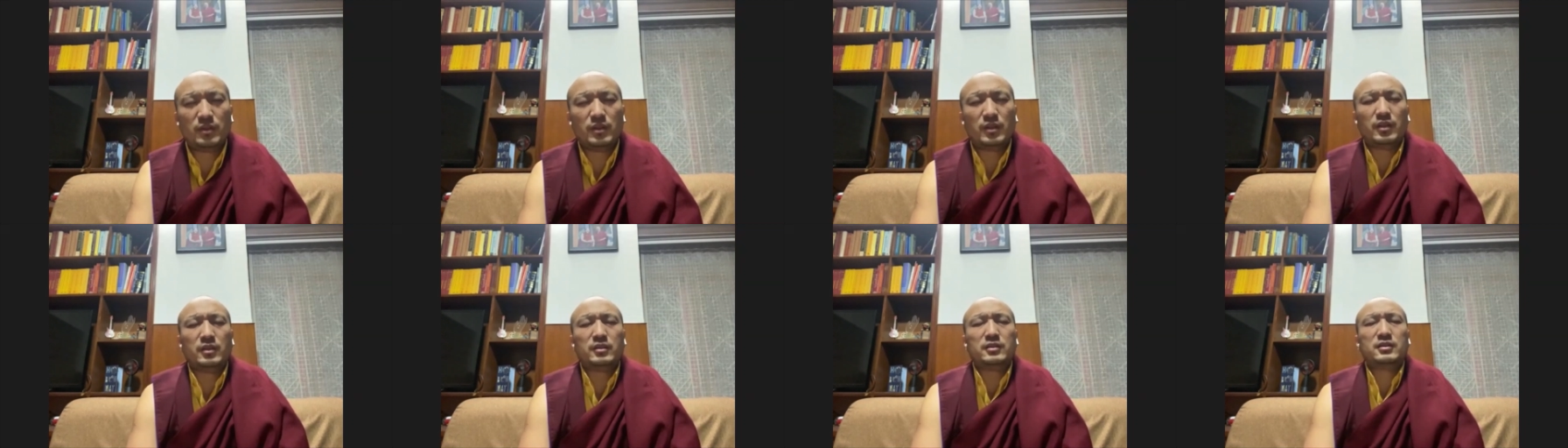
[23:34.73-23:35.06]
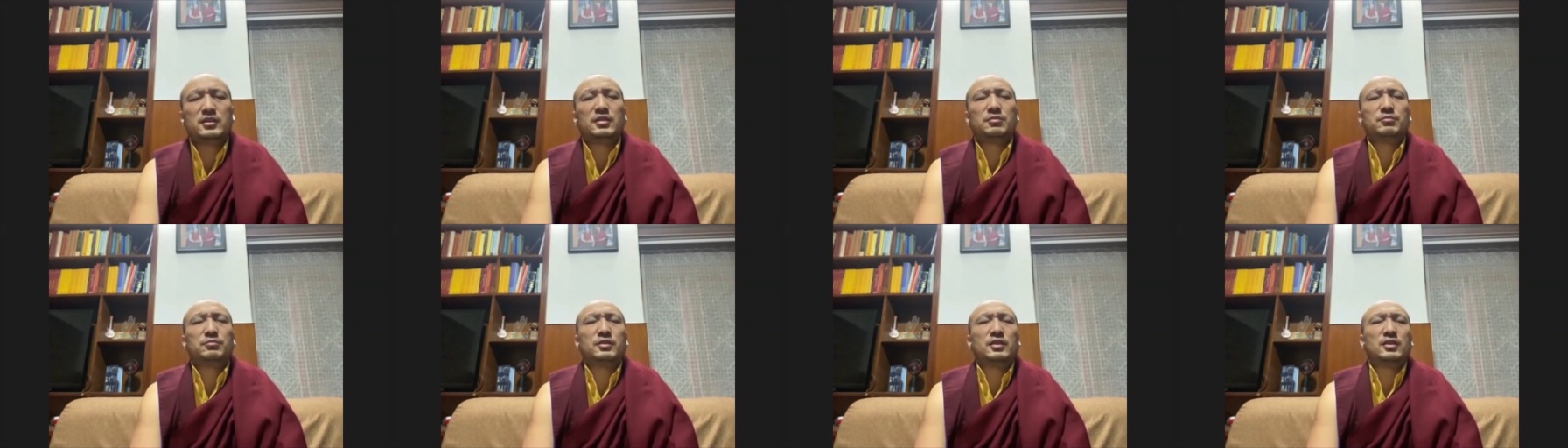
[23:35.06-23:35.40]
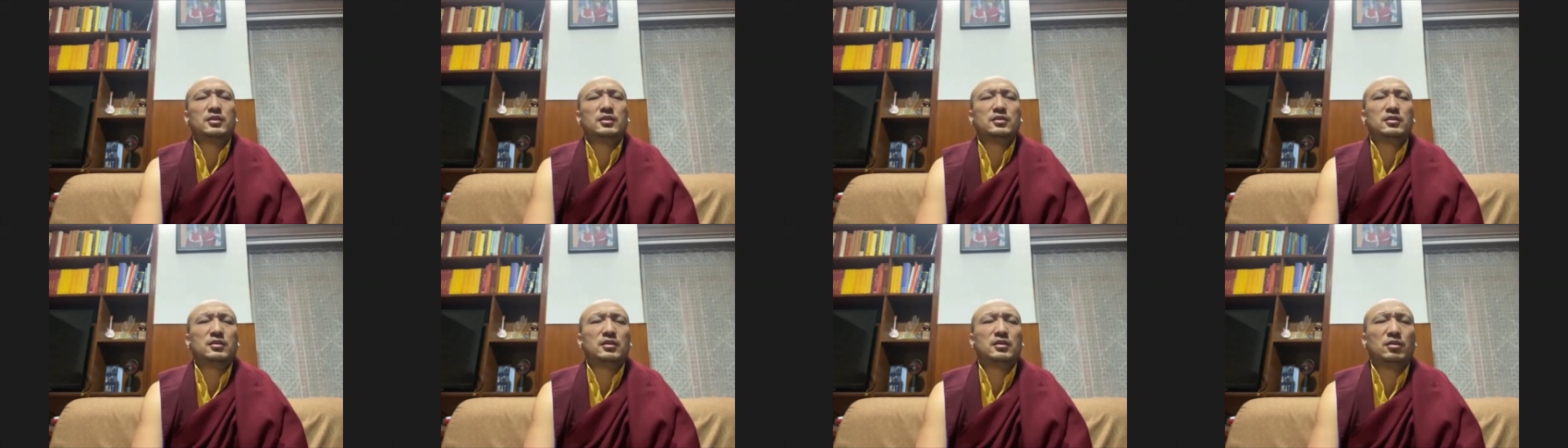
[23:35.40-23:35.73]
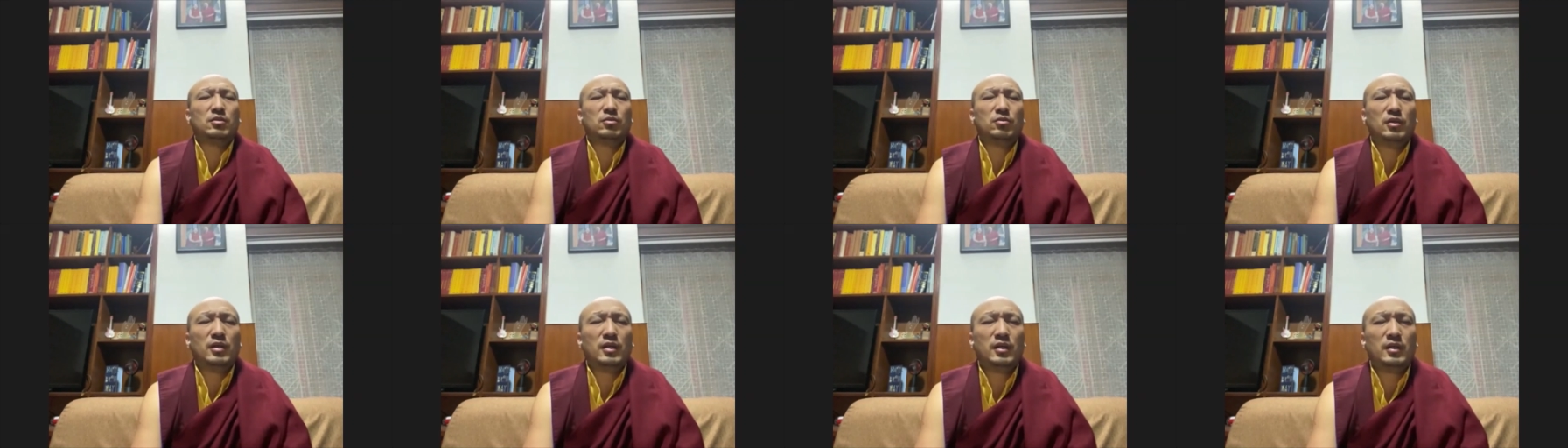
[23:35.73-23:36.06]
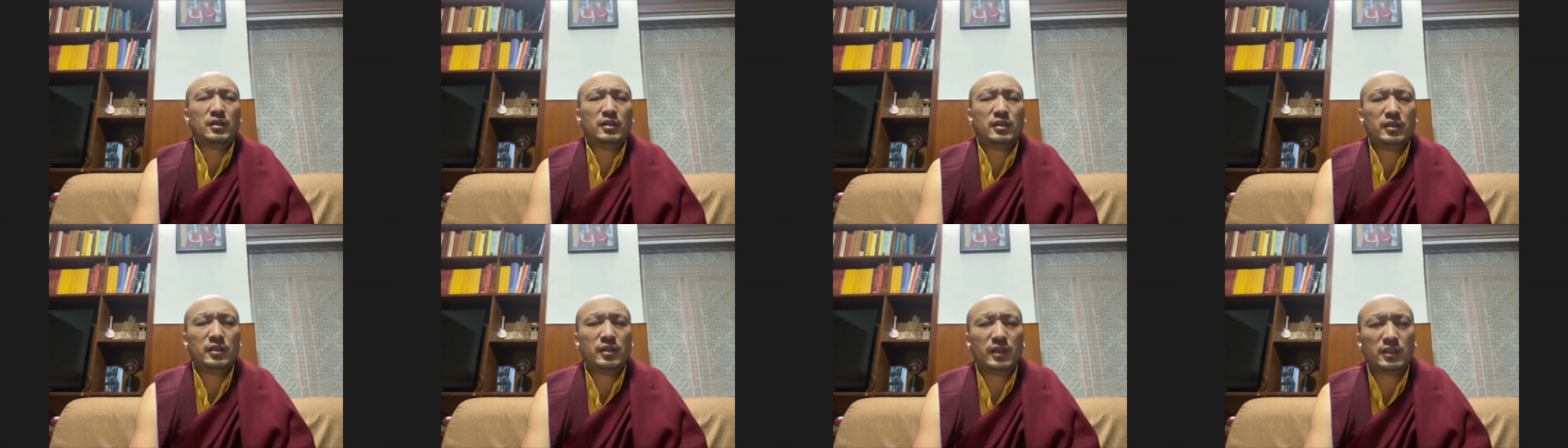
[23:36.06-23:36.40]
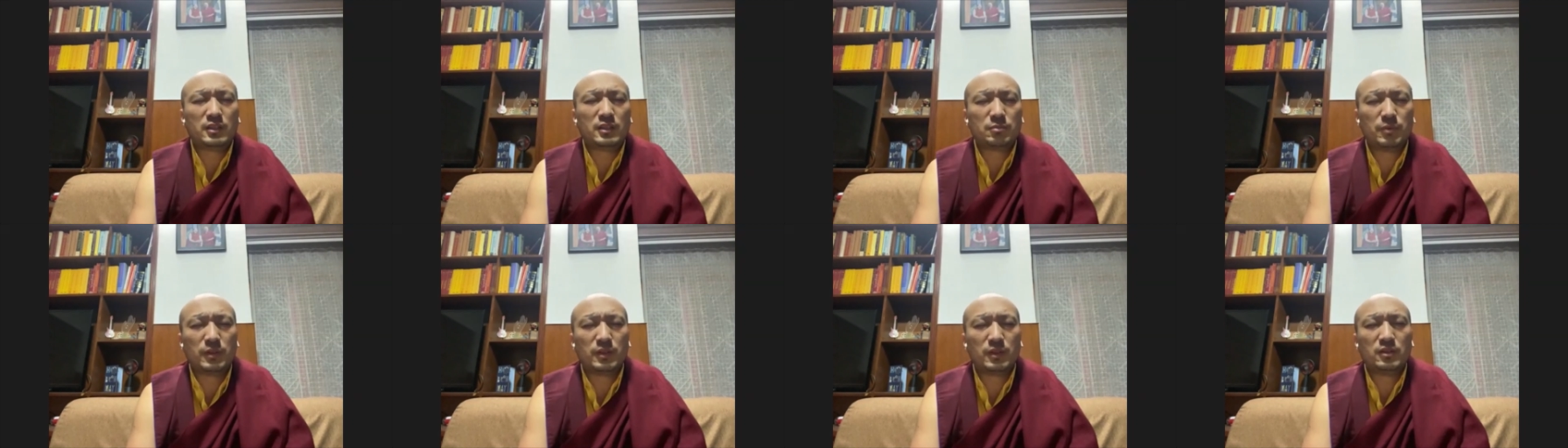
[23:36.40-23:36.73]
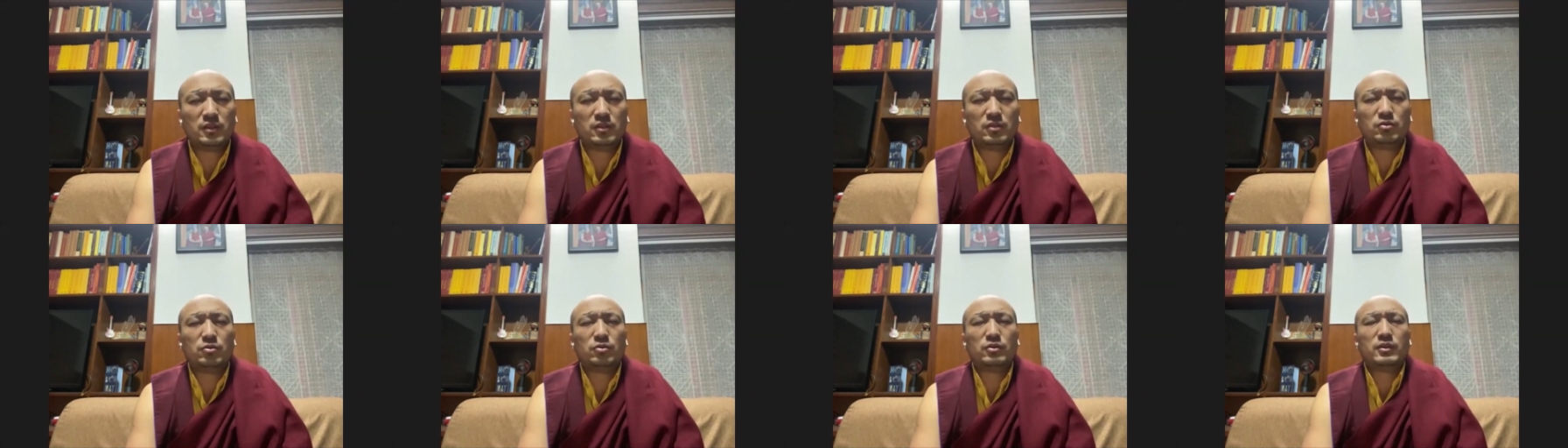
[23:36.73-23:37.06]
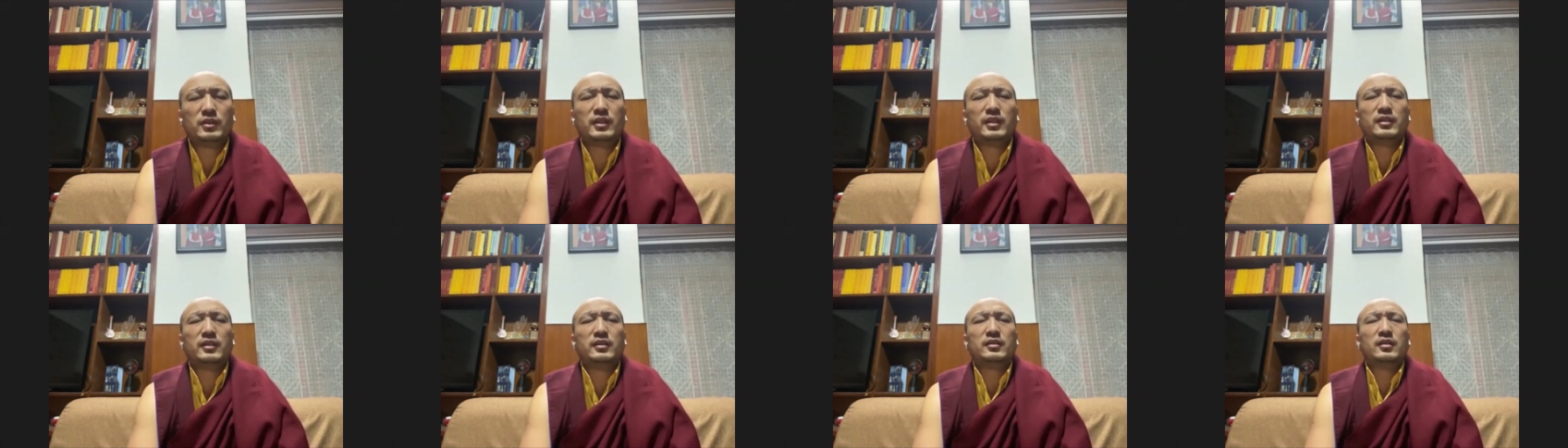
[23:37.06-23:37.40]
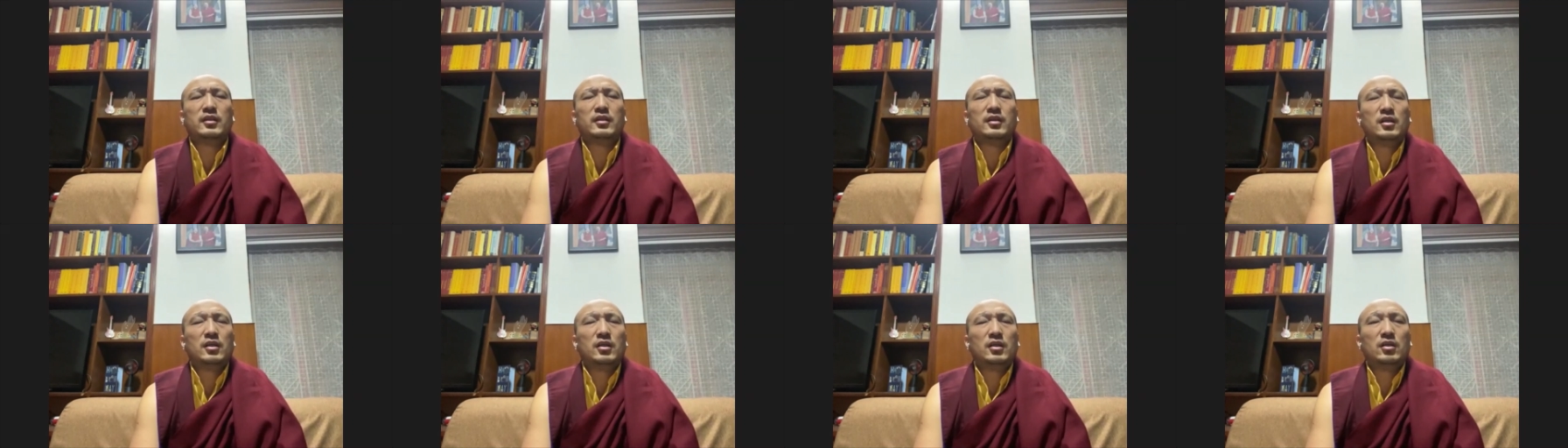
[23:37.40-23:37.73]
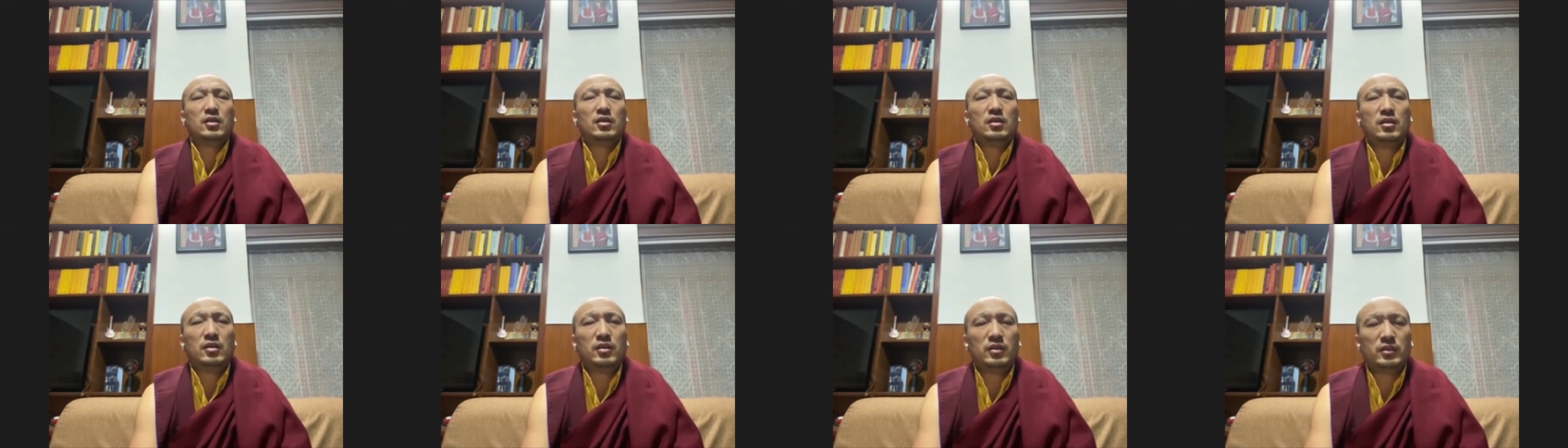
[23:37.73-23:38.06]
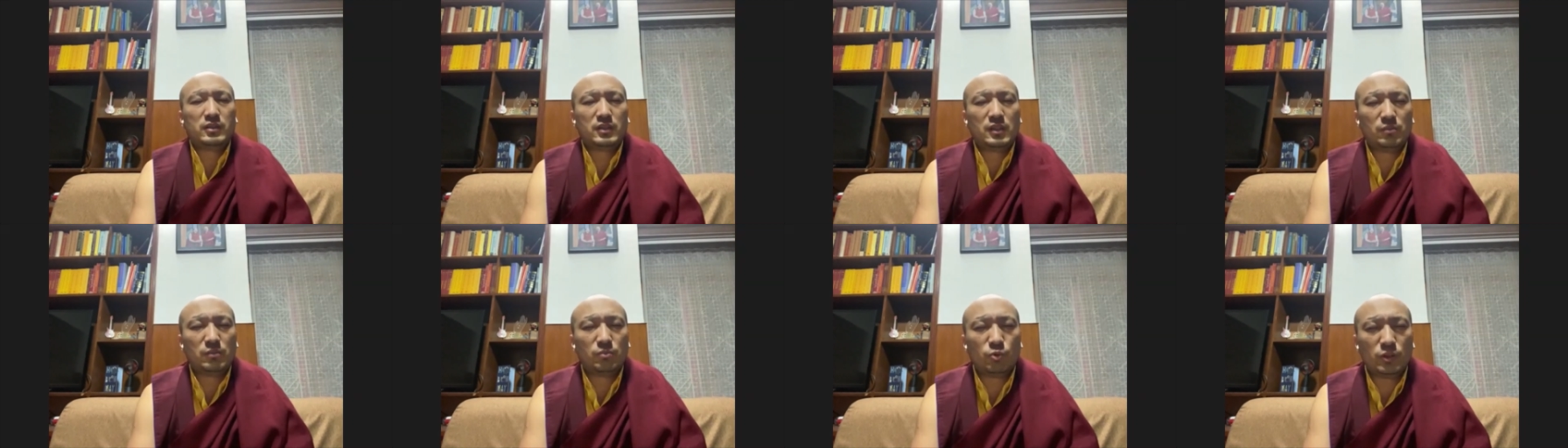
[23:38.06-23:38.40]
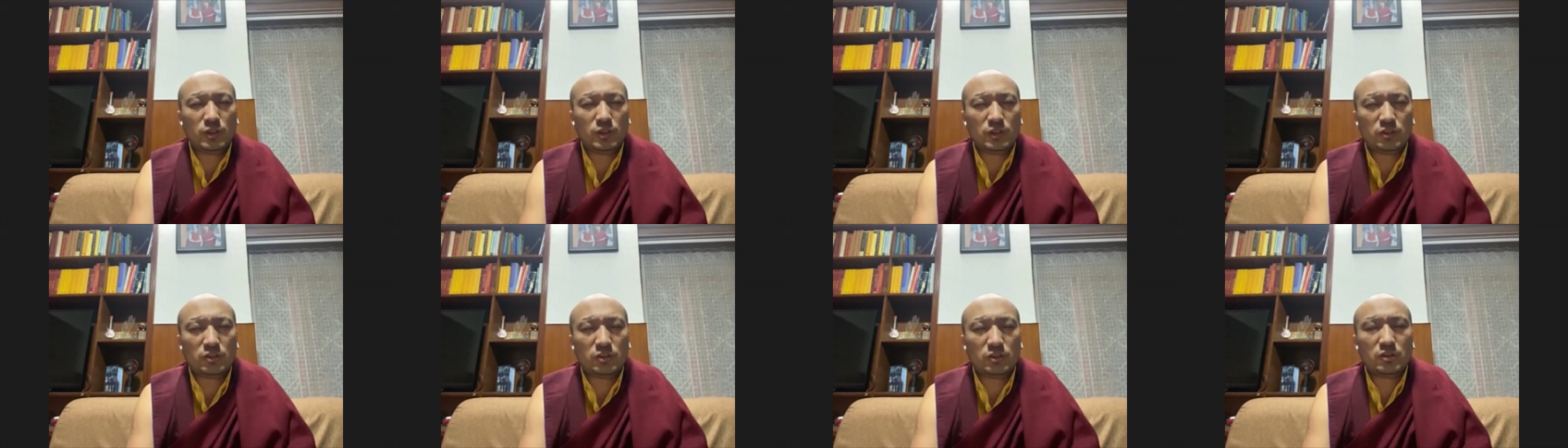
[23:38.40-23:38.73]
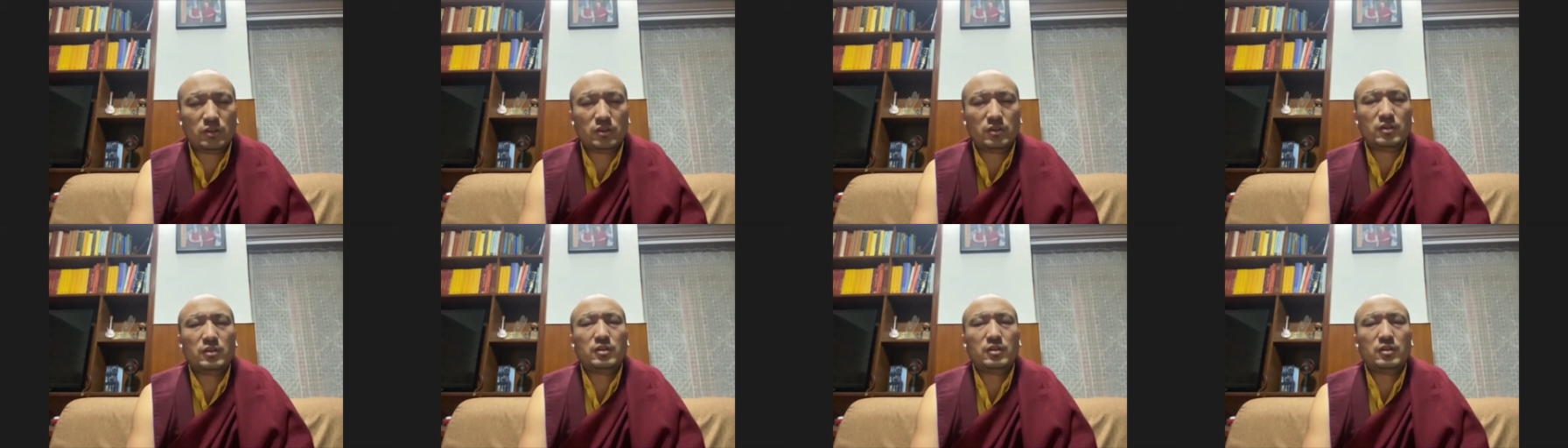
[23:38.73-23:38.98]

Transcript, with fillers: And sometimes they are expecting to gain uh, some rich,